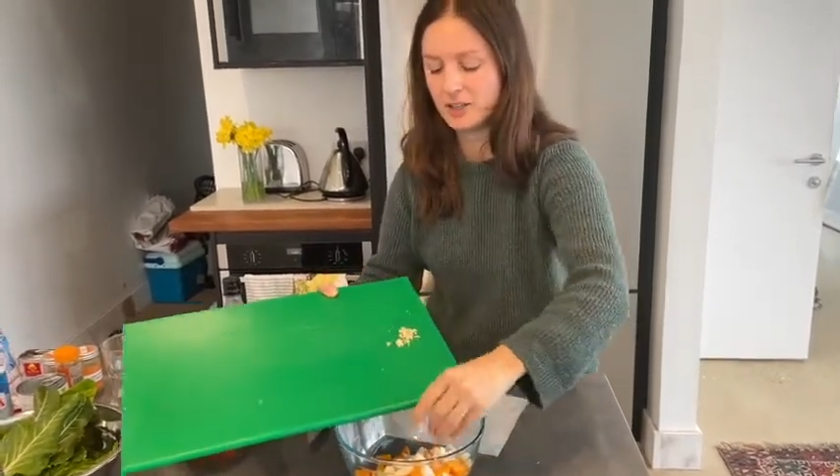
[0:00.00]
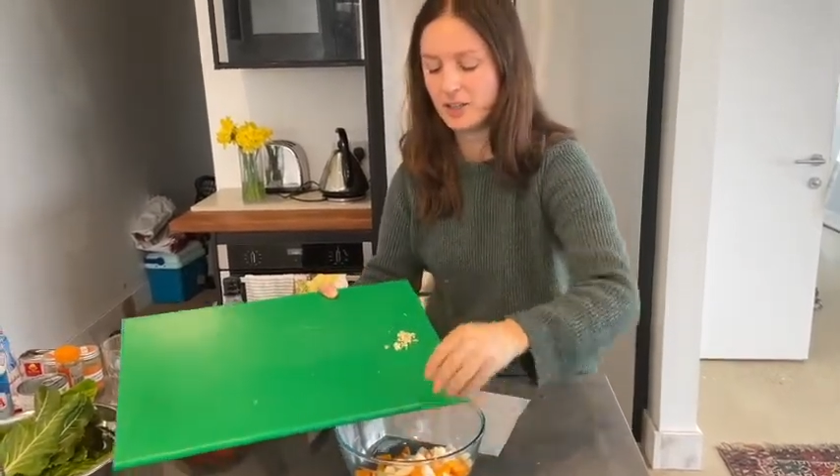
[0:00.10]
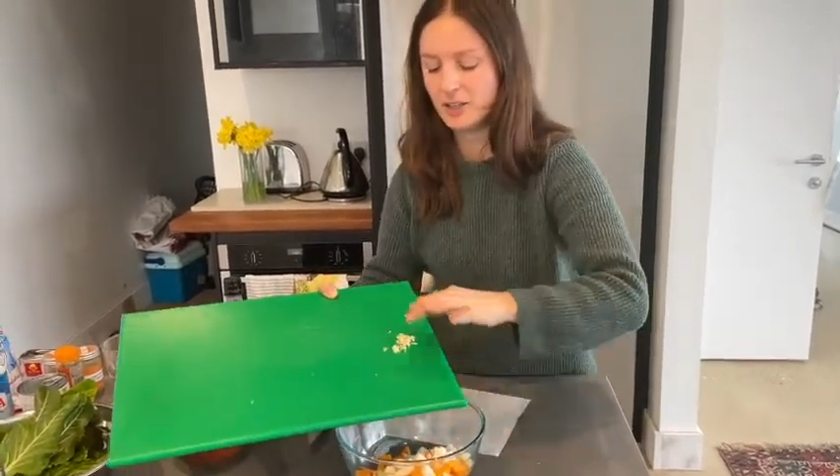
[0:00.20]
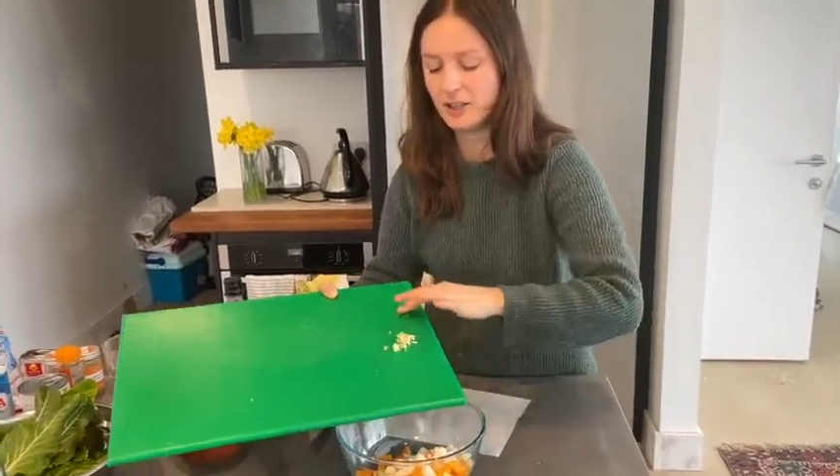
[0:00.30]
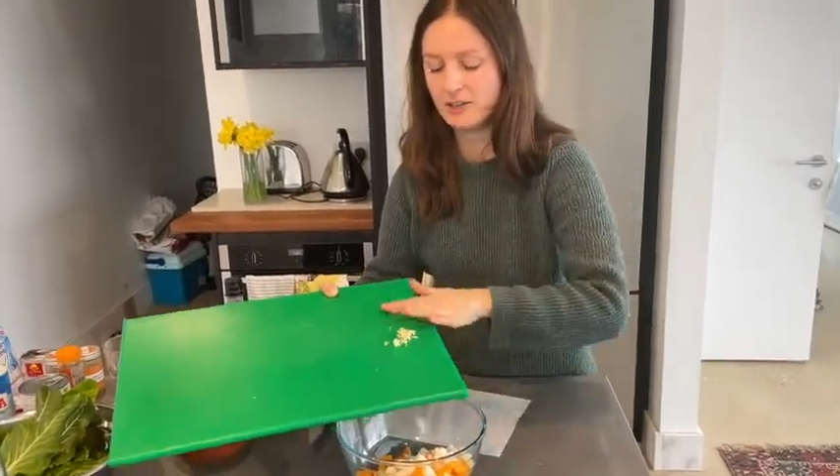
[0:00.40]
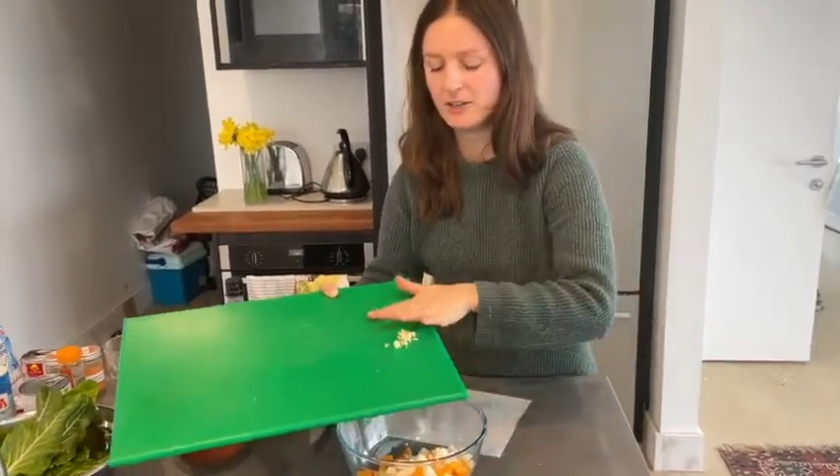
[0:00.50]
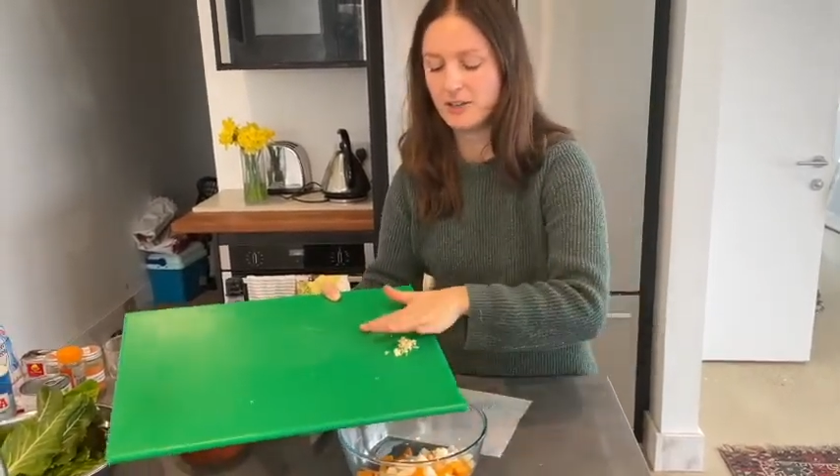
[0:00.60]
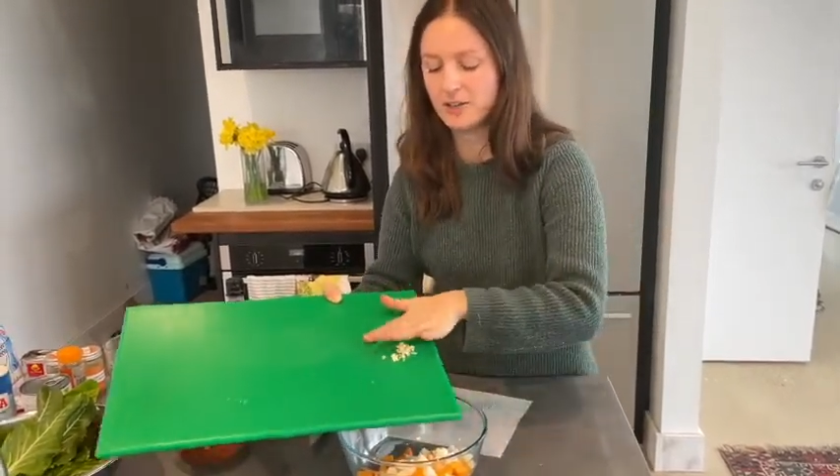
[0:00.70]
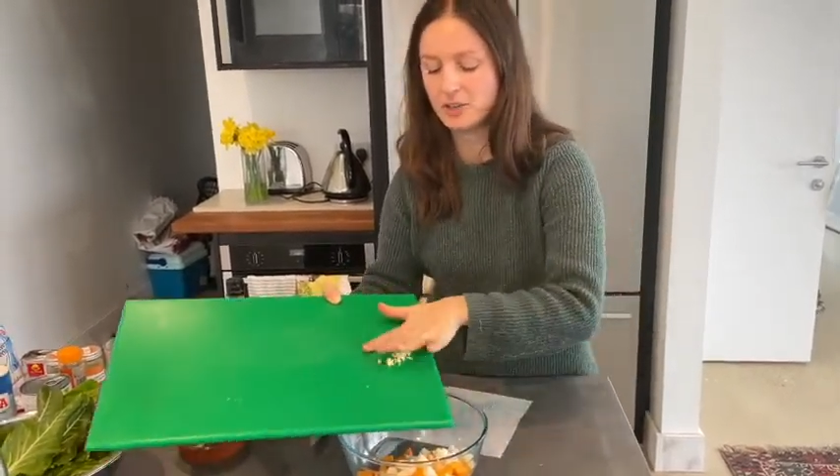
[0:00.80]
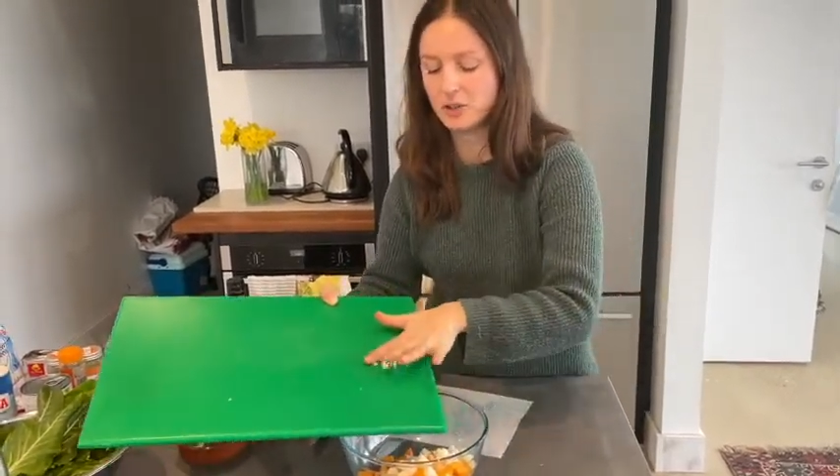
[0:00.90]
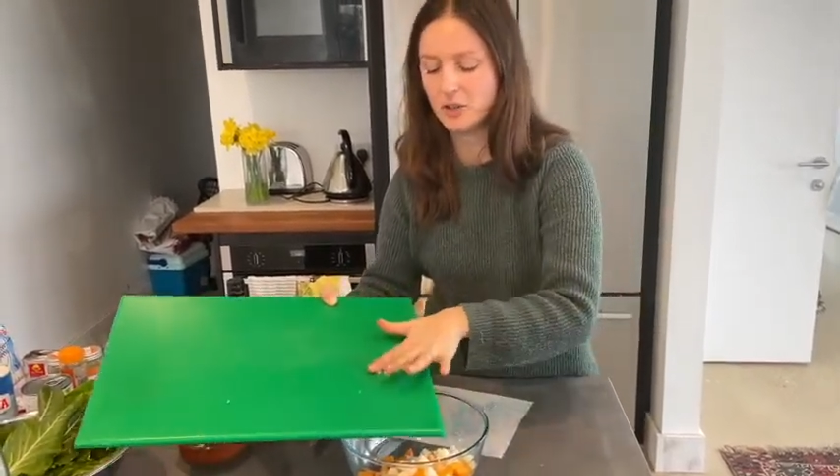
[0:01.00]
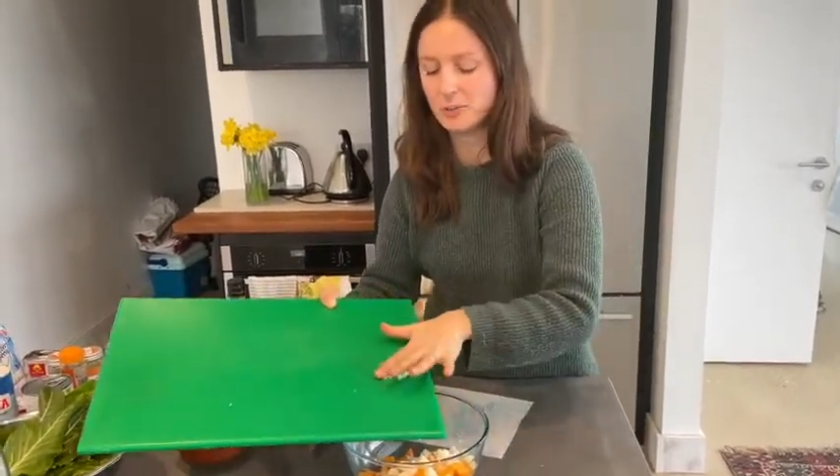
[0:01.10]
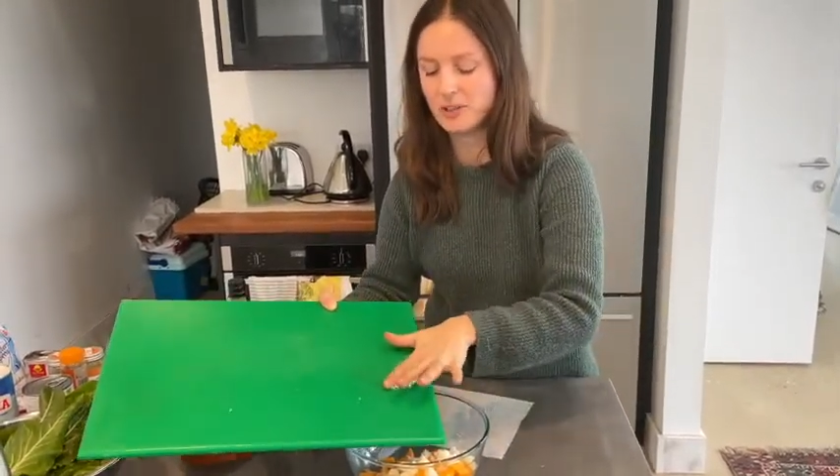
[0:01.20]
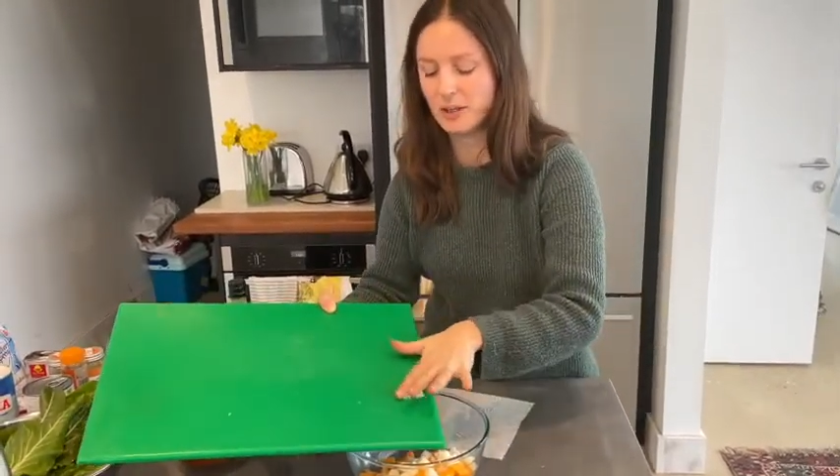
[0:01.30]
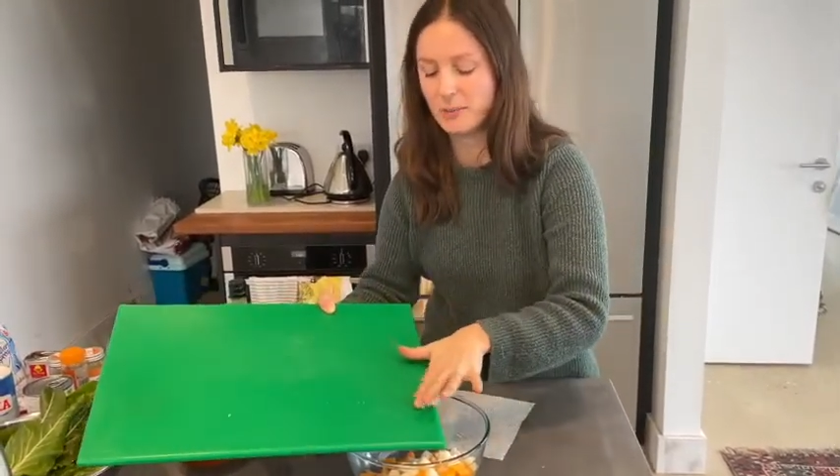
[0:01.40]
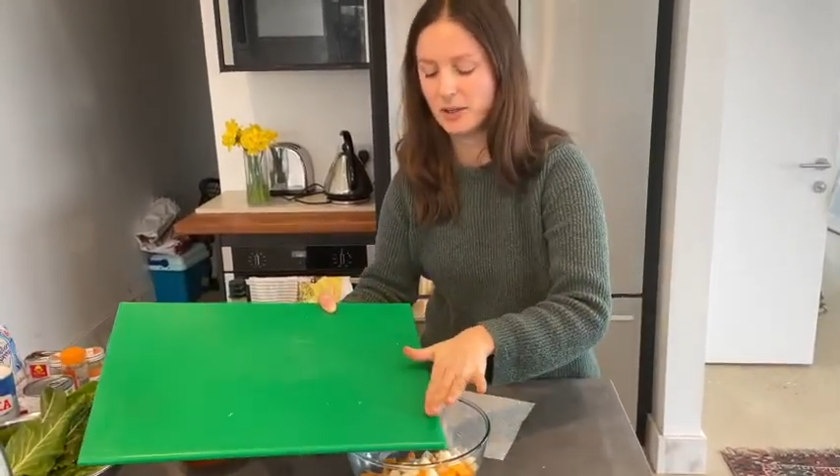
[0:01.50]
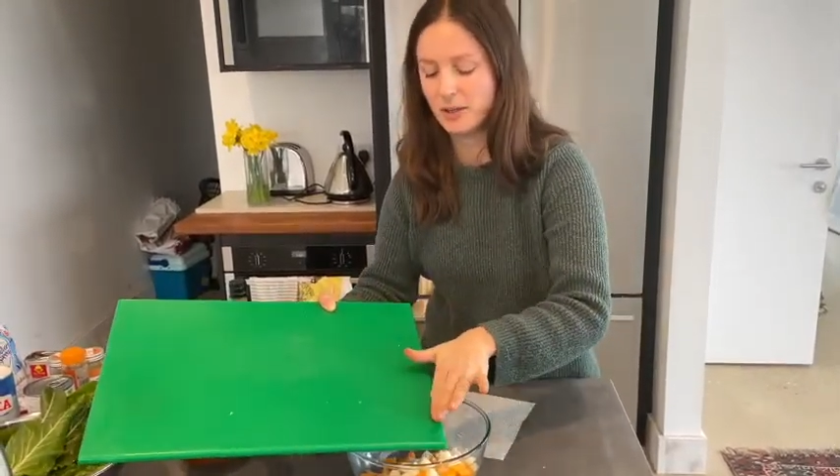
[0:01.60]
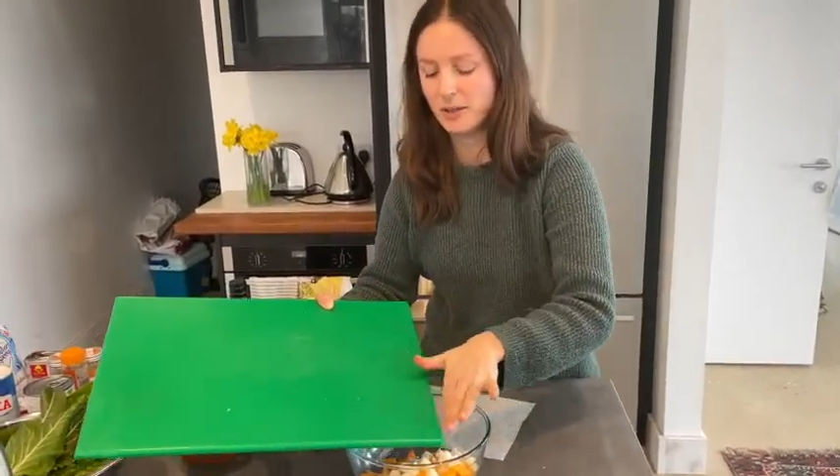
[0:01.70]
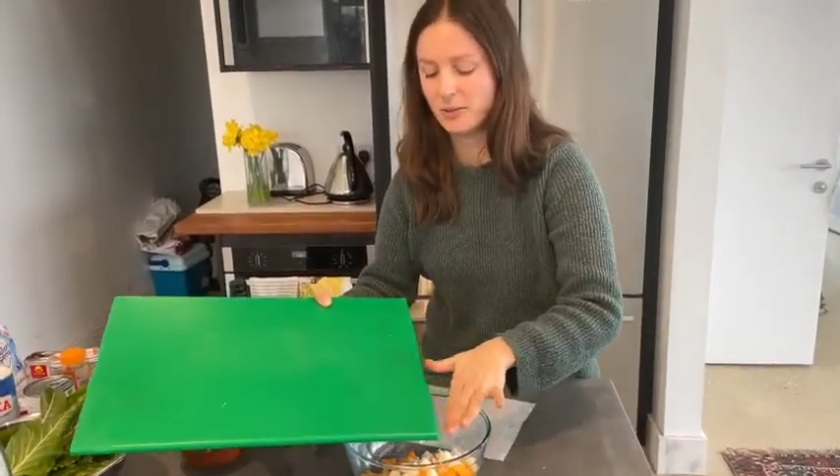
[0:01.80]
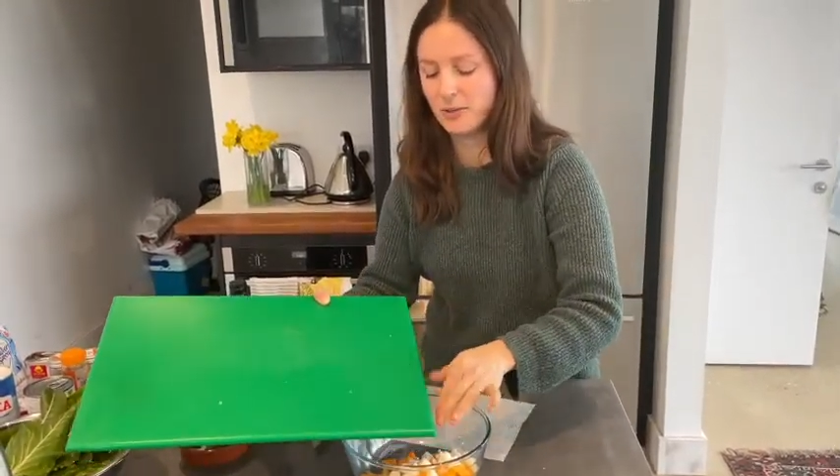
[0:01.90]
2 cloves that I've just chopped up
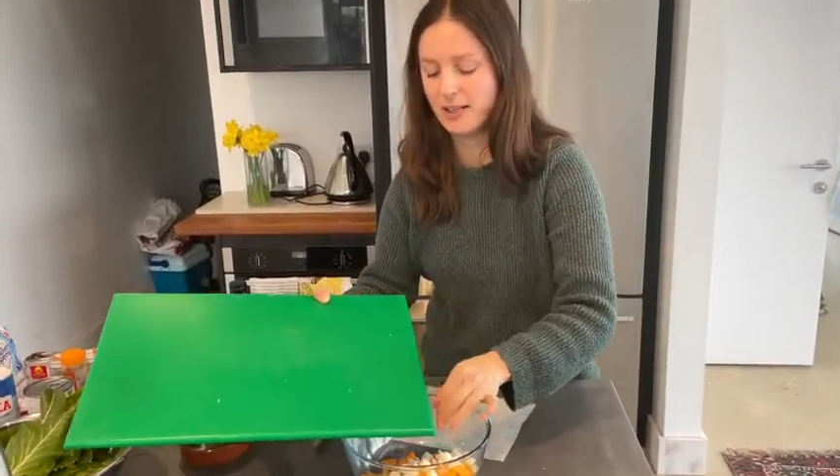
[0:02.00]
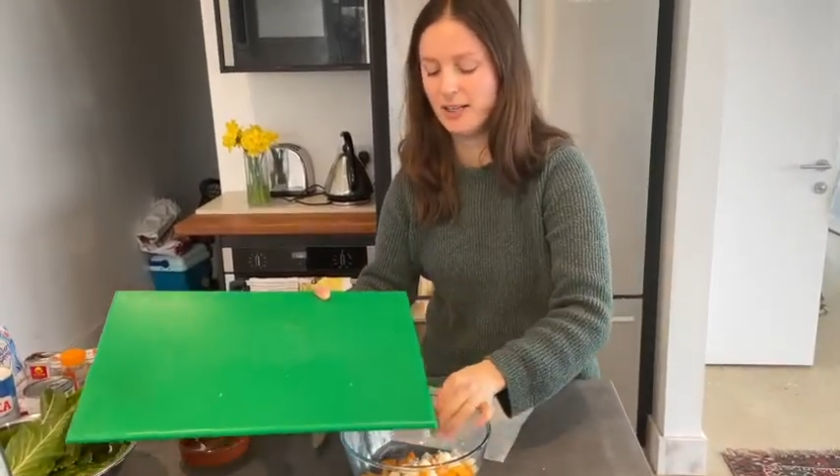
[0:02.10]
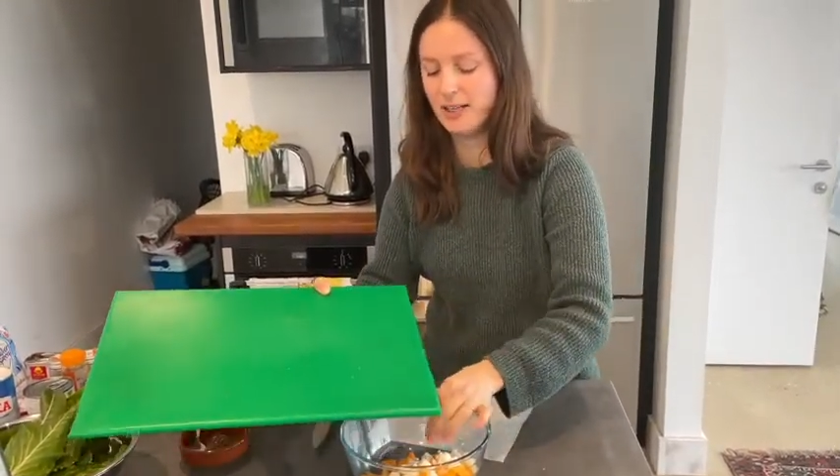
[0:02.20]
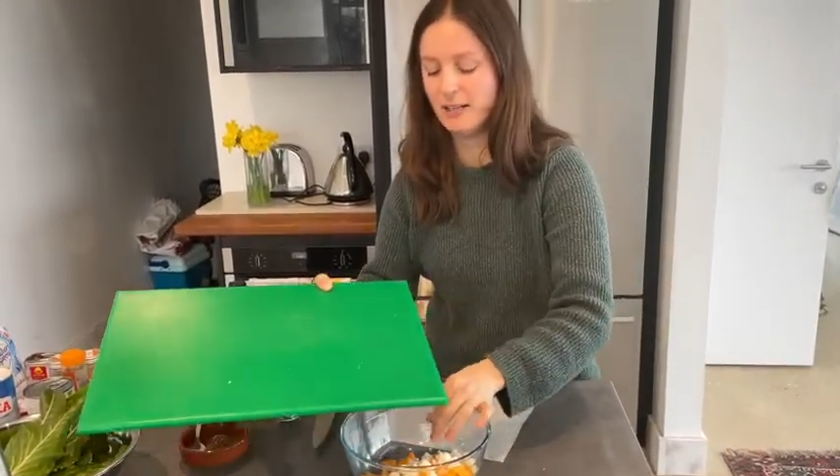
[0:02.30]
really